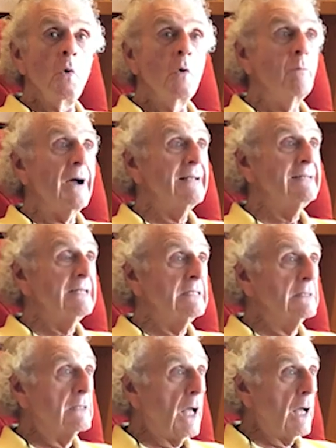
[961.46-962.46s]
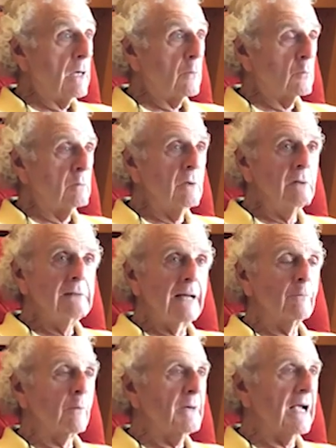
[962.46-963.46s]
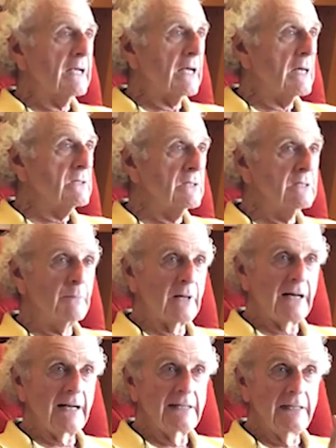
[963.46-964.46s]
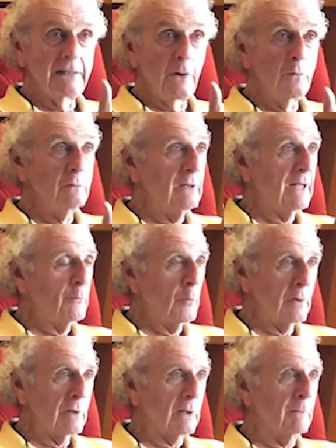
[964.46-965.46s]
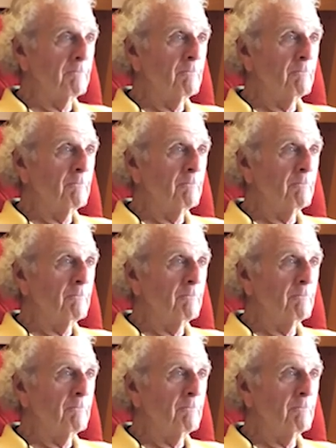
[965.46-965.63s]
whom I didn't know. They were my cousins, but I didn't know who they were.